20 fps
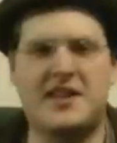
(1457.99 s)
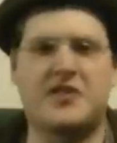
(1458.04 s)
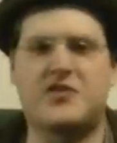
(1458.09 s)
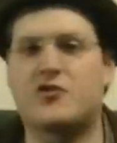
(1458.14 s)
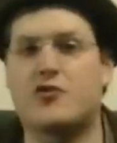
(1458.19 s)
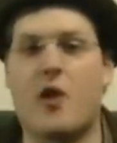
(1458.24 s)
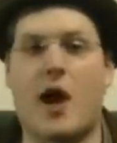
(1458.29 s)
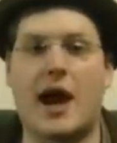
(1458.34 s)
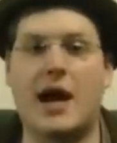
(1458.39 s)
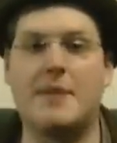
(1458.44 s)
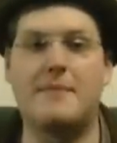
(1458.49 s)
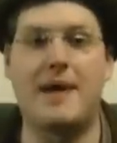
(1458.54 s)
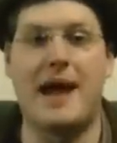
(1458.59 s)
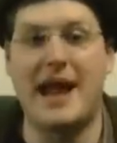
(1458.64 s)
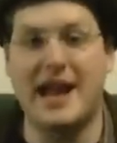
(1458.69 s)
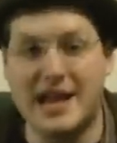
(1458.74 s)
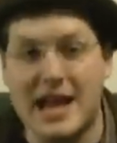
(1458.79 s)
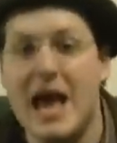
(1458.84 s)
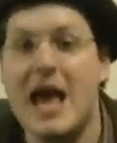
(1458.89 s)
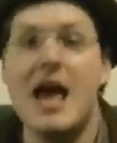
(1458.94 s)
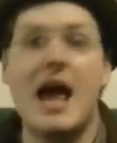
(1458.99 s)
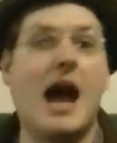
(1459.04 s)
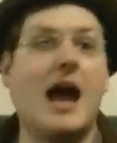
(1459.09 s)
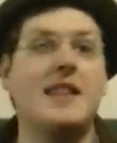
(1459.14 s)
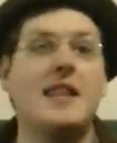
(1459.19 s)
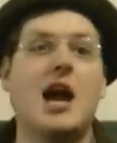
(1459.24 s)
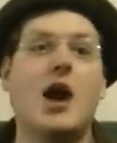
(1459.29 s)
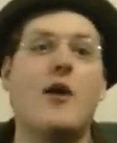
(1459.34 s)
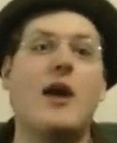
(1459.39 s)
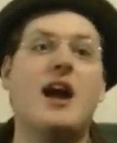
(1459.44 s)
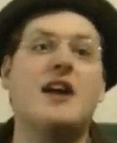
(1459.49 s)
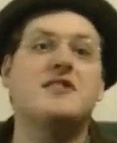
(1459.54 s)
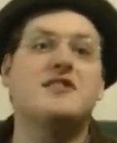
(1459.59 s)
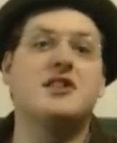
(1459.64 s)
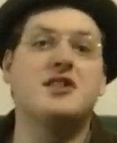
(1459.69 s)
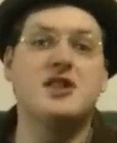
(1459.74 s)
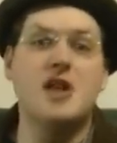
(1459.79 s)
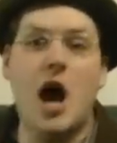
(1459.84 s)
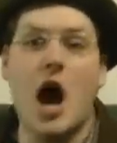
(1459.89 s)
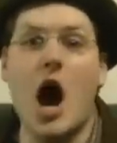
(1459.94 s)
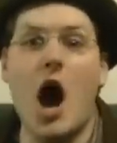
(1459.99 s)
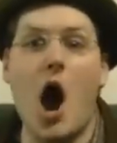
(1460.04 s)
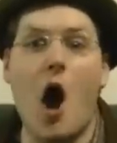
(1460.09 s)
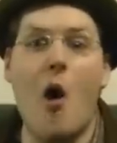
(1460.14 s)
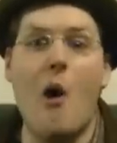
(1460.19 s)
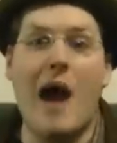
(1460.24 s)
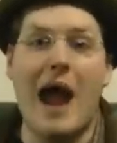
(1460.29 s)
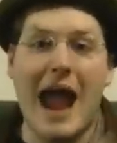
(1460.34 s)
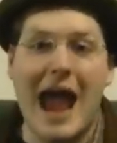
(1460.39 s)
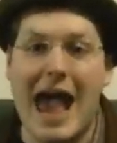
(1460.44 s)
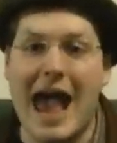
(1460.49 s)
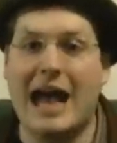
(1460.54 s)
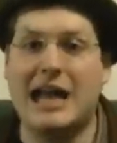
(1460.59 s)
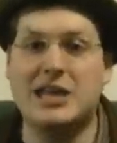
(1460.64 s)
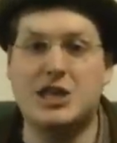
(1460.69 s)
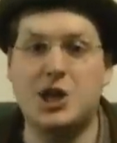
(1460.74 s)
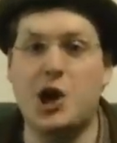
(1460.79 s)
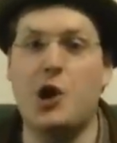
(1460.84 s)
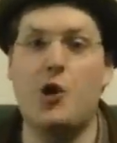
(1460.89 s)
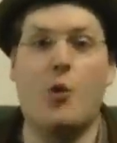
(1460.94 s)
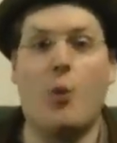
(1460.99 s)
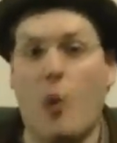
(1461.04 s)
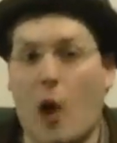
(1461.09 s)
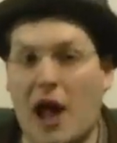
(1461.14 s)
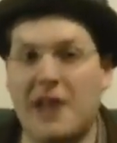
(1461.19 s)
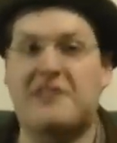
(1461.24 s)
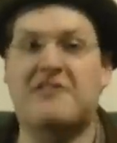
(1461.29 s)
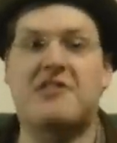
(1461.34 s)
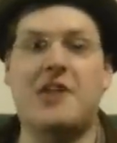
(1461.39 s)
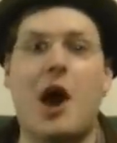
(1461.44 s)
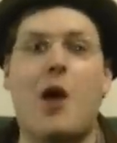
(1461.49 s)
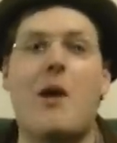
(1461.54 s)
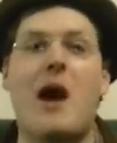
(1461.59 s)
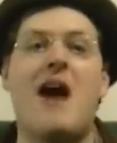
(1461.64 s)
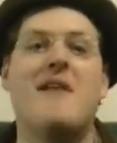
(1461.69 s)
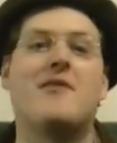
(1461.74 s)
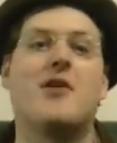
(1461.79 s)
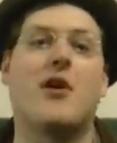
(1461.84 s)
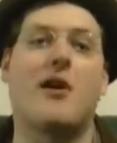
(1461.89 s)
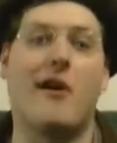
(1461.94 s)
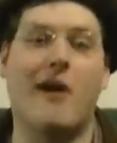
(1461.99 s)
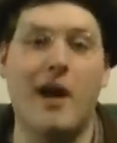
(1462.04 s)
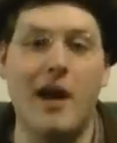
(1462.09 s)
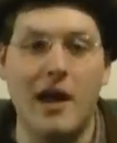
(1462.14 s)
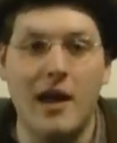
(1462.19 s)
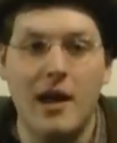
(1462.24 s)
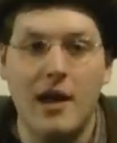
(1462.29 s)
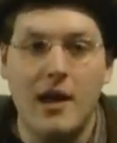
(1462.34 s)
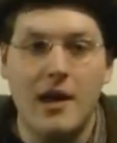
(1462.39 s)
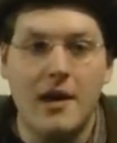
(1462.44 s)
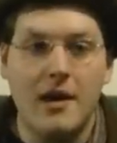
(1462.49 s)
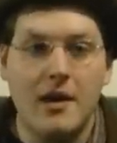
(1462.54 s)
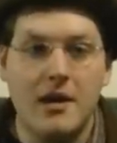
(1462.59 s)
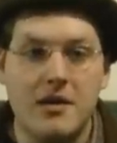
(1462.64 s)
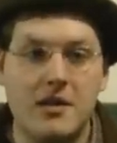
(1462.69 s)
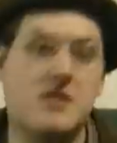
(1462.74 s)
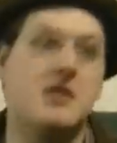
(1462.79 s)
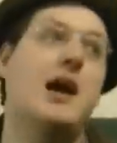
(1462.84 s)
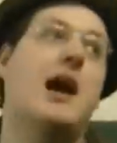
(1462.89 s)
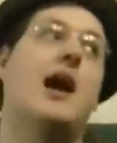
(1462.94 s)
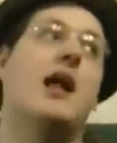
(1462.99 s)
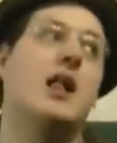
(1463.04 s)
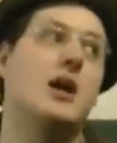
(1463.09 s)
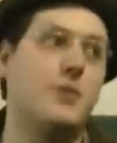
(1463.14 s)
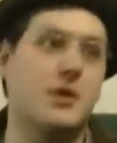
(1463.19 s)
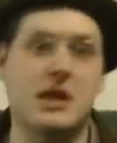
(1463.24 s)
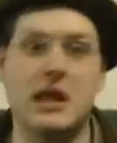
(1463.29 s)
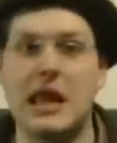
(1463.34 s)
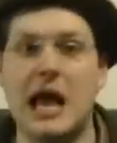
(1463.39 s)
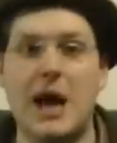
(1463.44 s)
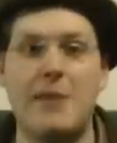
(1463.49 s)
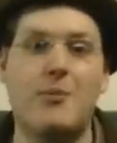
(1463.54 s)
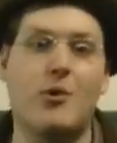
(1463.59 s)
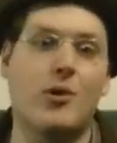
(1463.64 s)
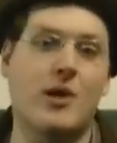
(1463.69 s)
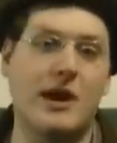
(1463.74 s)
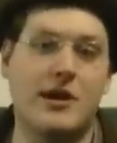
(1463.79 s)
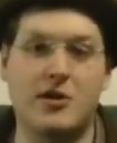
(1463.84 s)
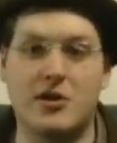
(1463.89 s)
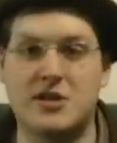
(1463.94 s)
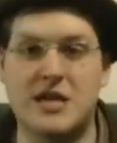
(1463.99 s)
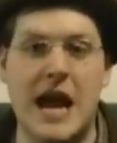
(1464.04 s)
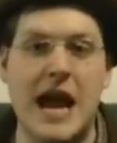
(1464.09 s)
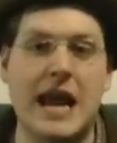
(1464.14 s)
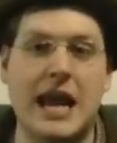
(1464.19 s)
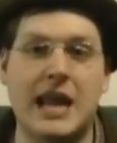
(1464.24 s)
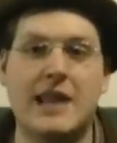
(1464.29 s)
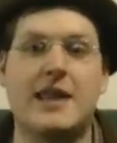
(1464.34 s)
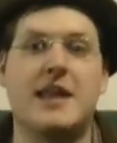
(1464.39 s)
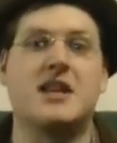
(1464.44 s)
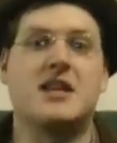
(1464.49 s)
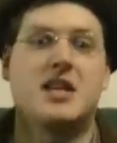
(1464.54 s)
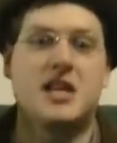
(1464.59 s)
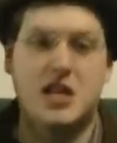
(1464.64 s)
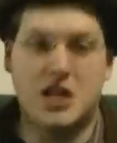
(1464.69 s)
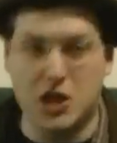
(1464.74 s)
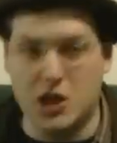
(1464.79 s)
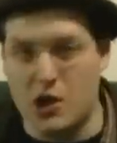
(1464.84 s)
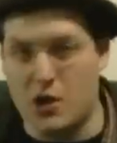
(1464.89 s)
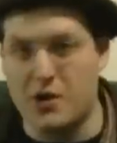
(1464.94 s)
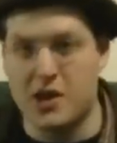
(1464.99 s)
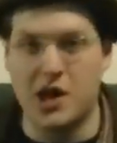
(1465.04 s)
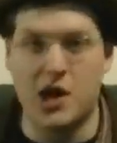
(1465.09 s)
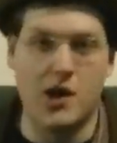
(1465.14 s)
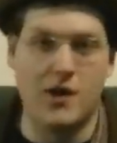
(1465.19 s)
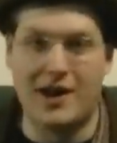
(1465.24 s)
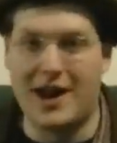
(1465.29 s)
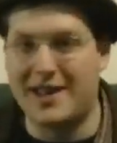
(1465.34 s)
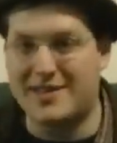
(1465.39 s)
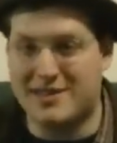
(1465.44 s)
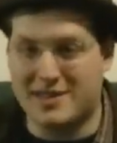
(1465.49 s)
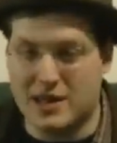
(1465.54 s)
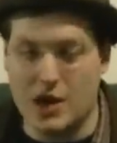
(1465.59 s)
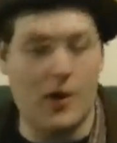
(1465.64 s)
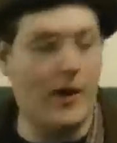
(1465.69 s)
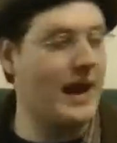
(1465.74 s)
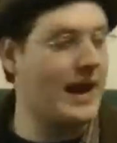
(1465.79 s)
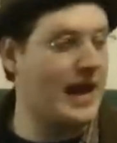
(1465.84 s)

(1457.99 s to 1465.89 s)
it's trying to make, and there is no action whatsoever. Still, it was a lot more entertaining than Q units, so I